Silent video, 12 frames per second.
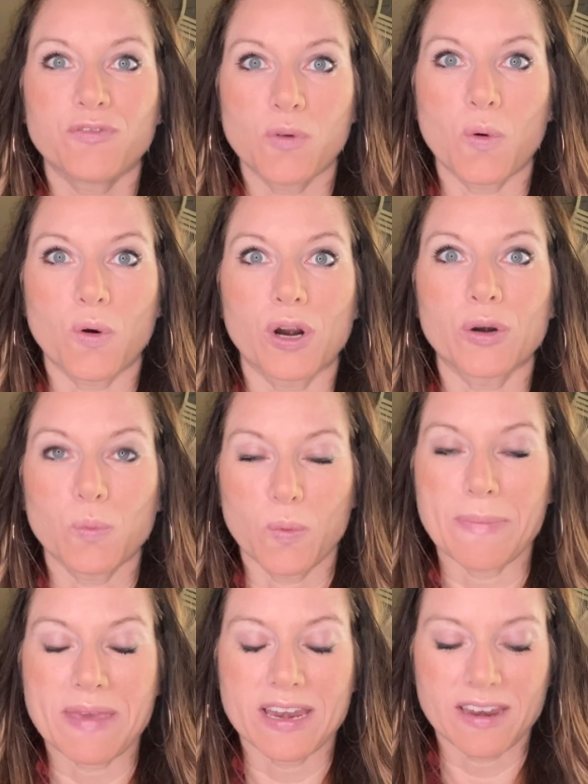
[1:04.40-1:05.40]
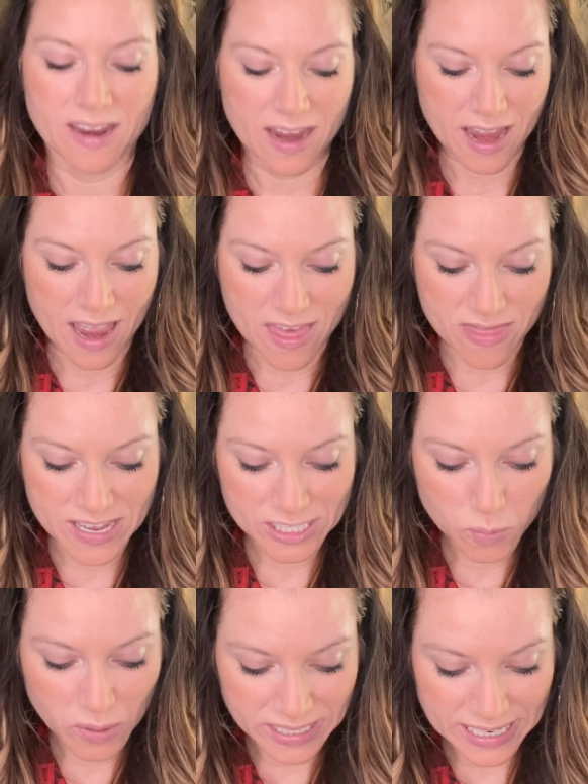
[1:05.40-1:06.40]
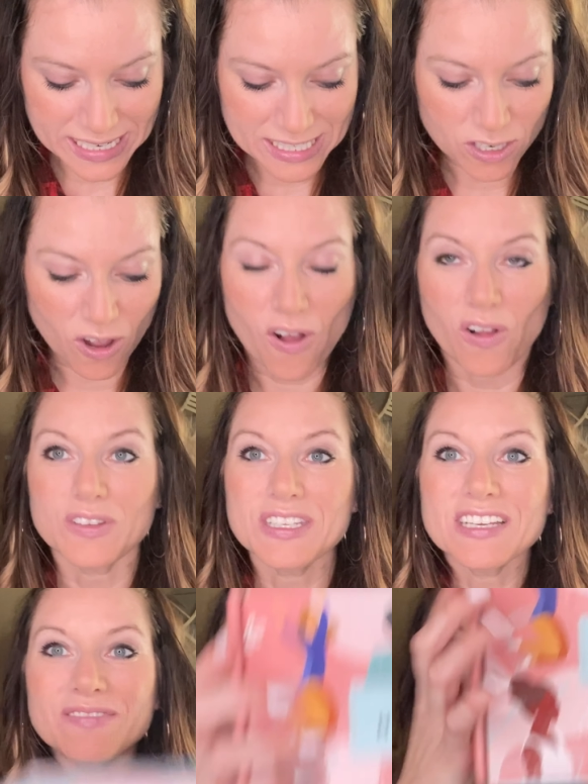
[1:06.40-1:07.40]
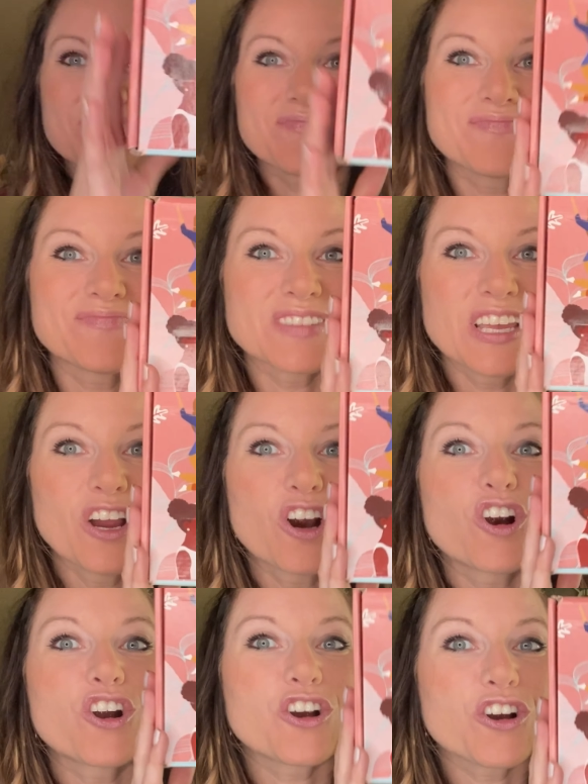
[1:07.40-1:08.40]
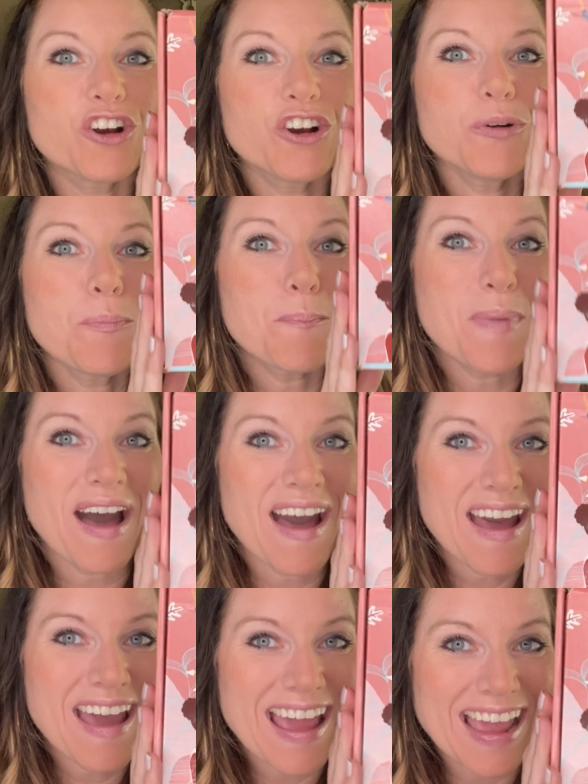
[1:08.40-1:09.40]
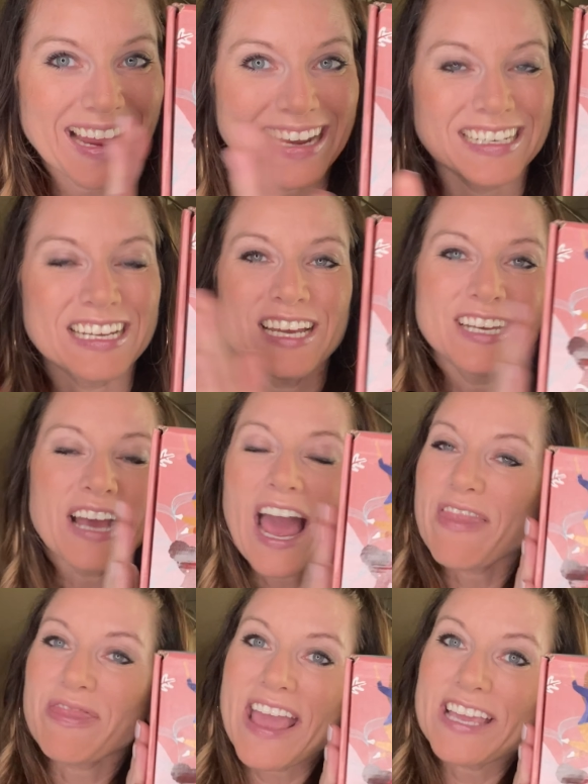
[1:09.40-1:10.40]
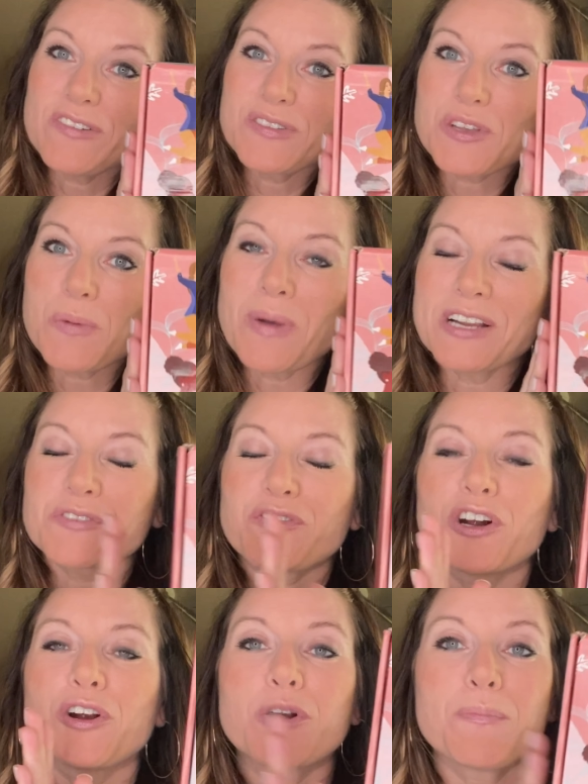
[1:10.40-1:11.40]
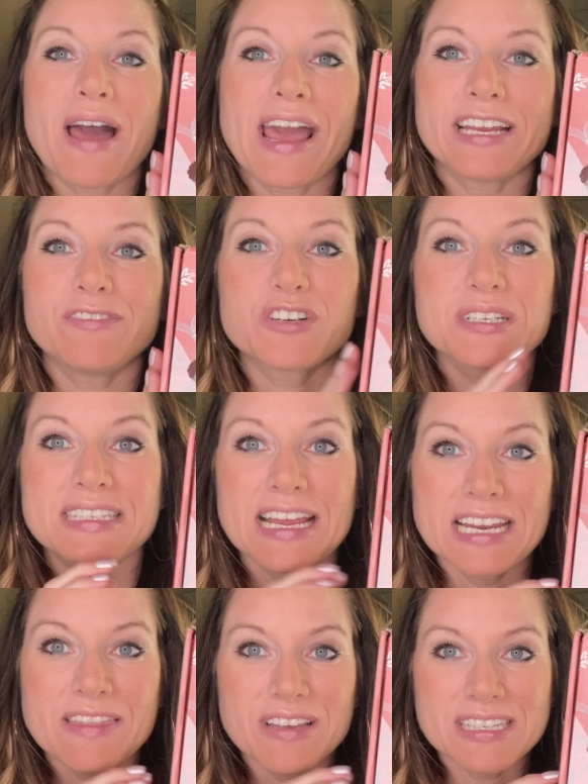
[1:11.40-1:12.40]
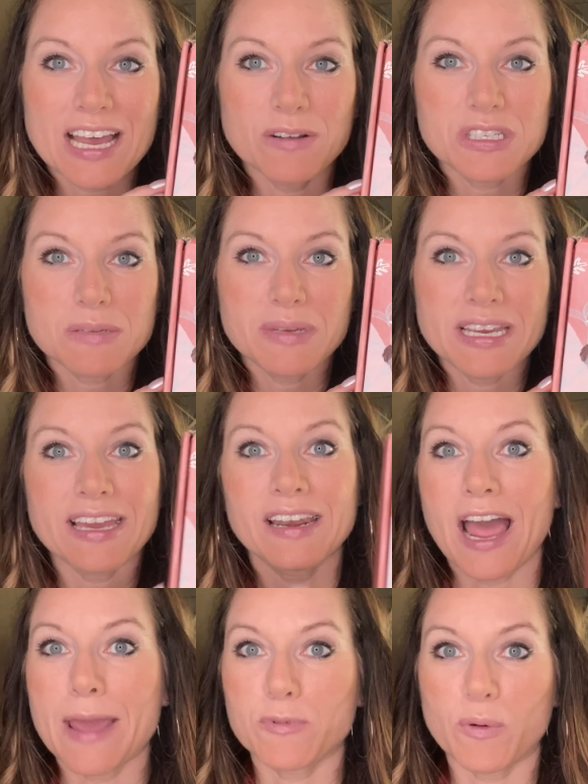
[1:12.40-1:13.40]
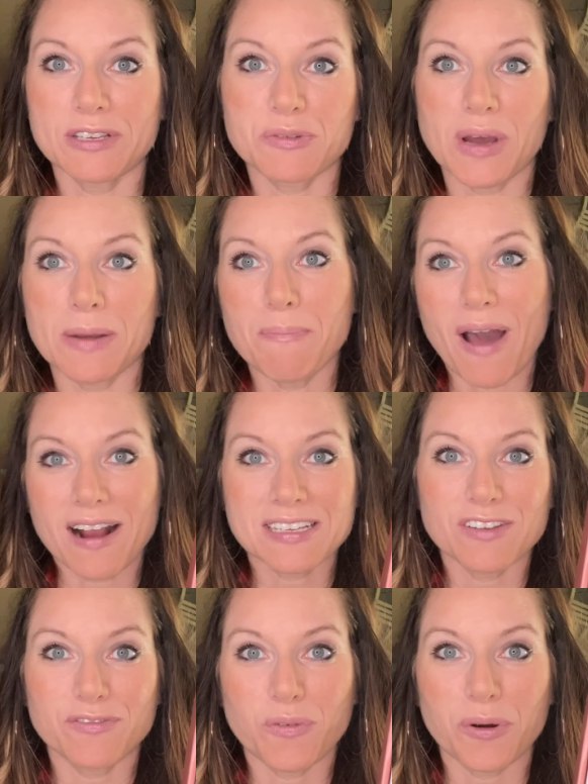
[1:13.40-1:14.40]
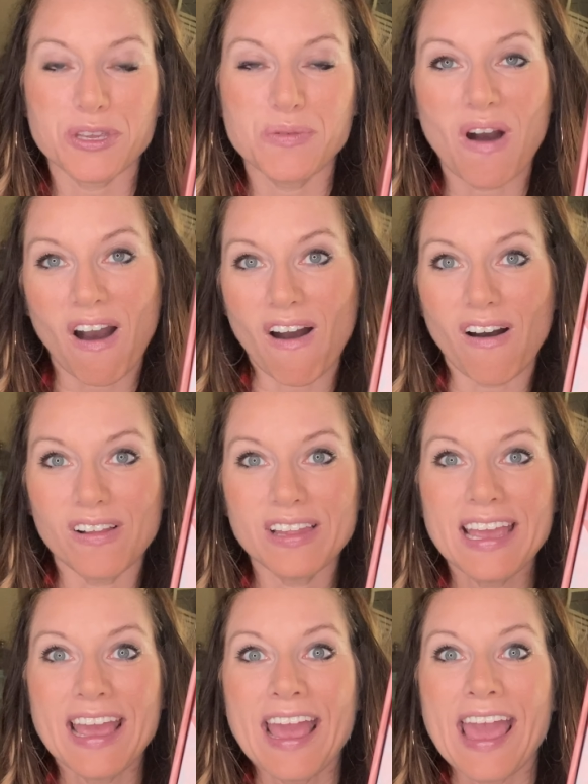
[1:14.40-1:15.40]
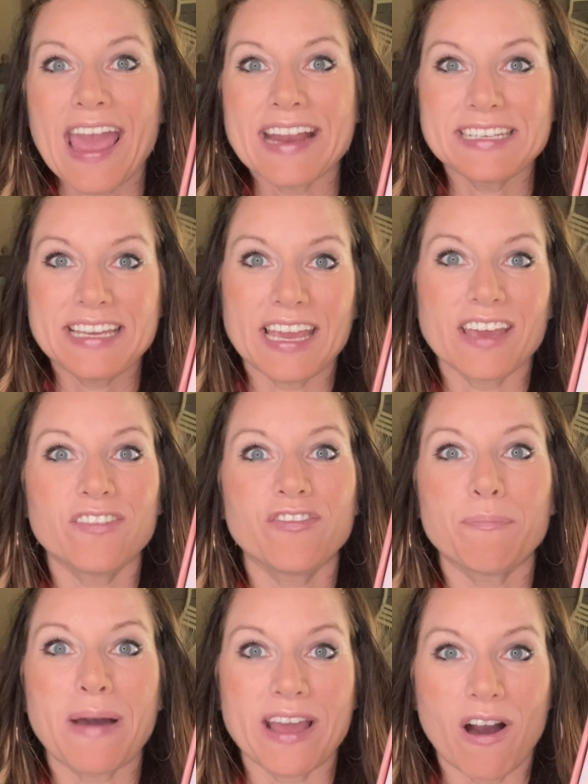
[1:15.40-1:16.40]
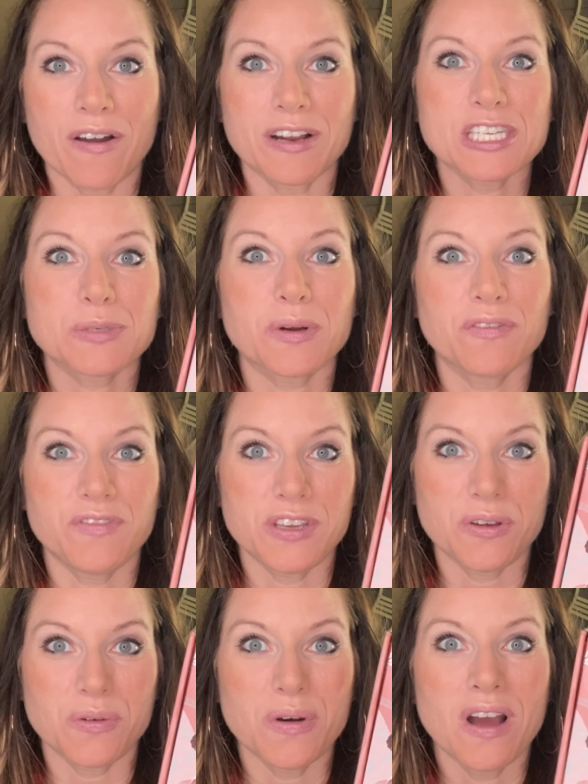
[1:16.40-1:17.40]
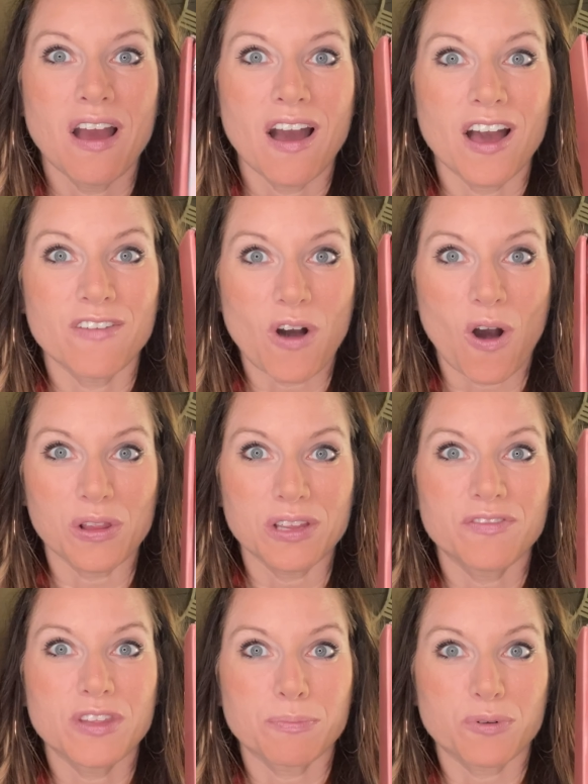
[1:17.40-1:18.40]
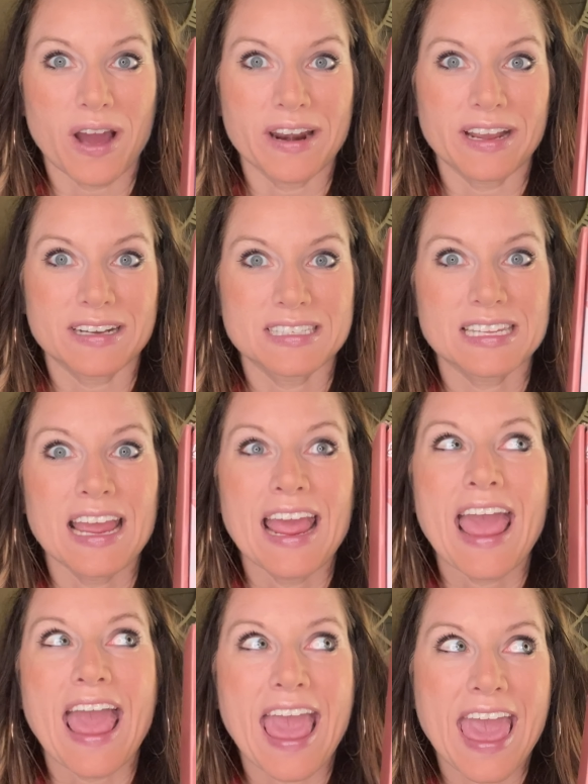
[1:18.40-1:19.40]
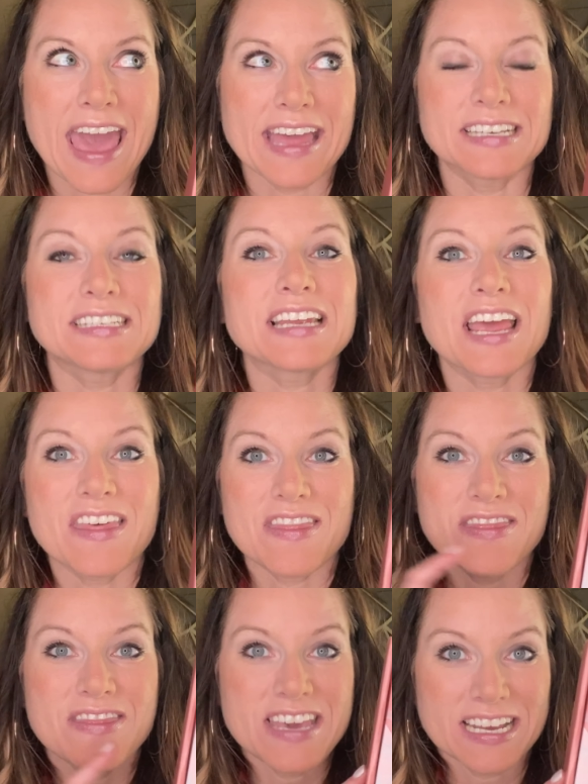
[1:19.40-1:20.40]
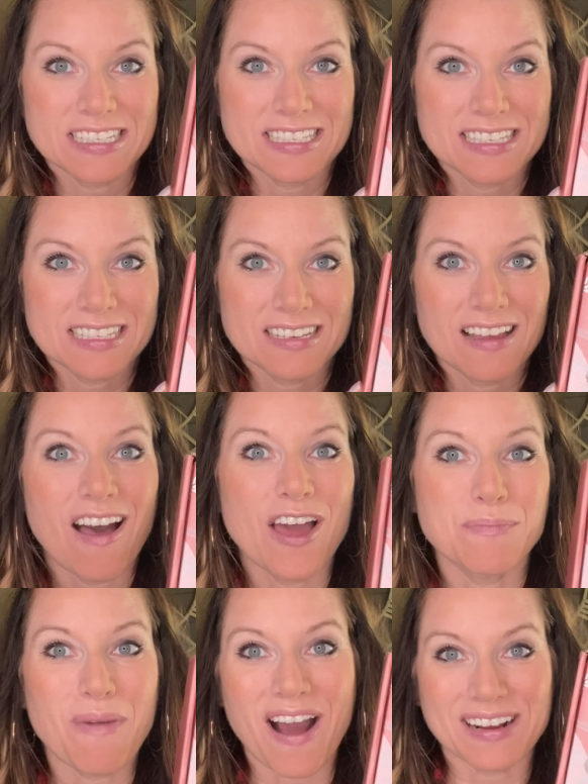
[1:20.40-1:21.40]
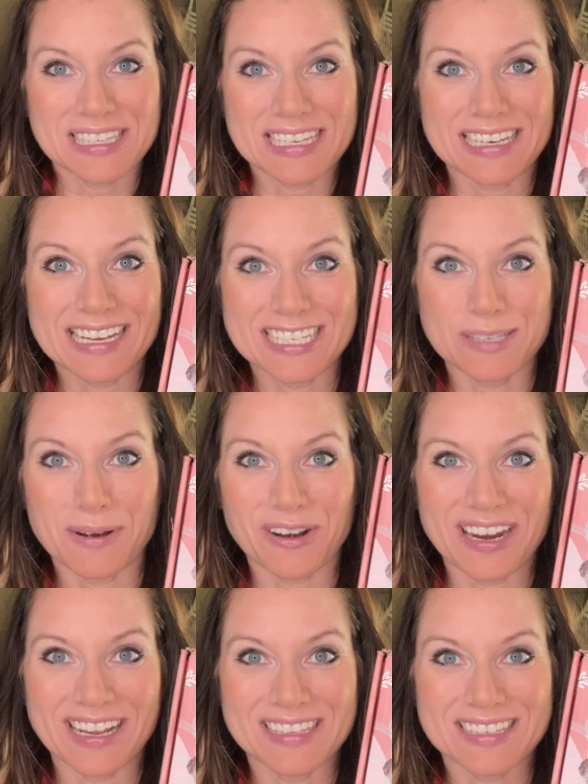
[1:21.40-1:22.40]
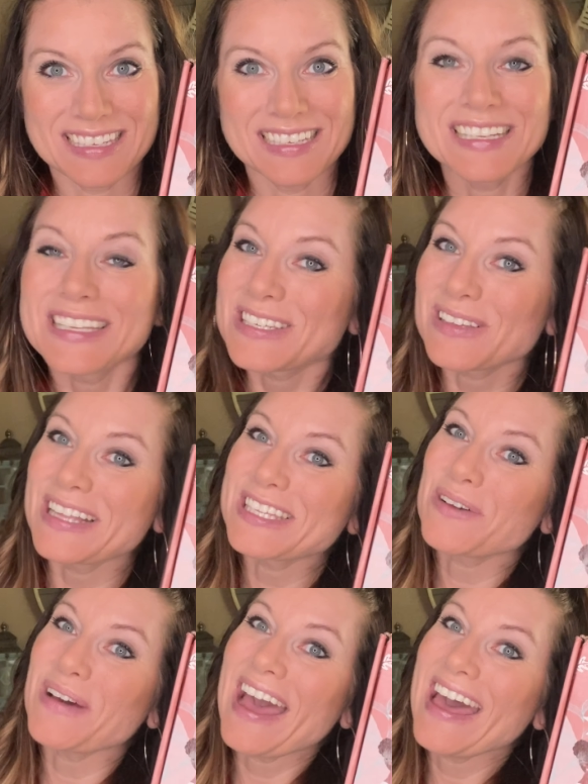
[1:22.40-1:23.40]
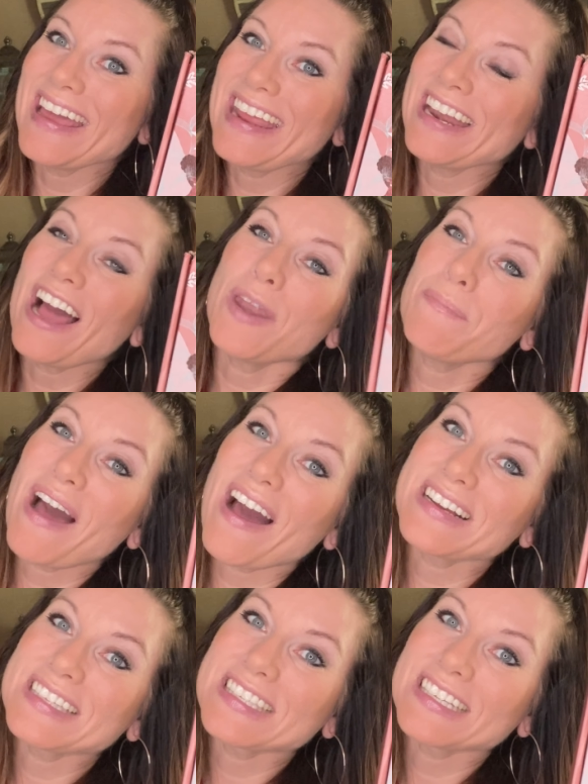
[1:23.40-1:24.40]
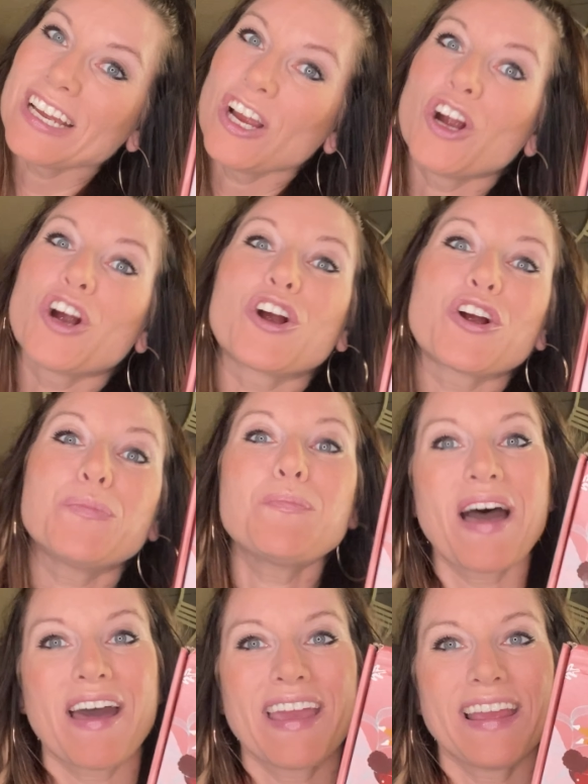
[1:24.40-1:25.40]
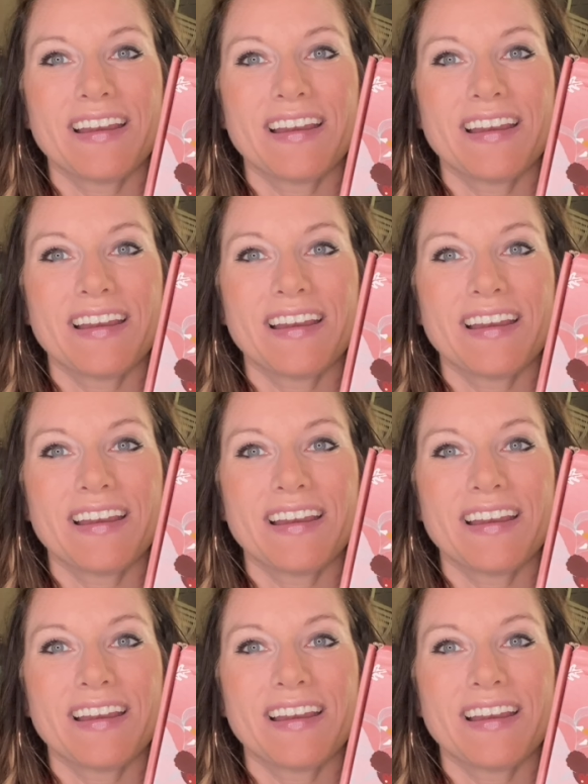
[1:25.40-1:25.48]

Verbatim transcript: for women. This one is called Her Mine. Thank you so much for Her Mine for sending this out to me and I'm going to unbox it for you all and give my honest review of all of the products and this unboxing experience. So let's go ahead and unbox Her Mine.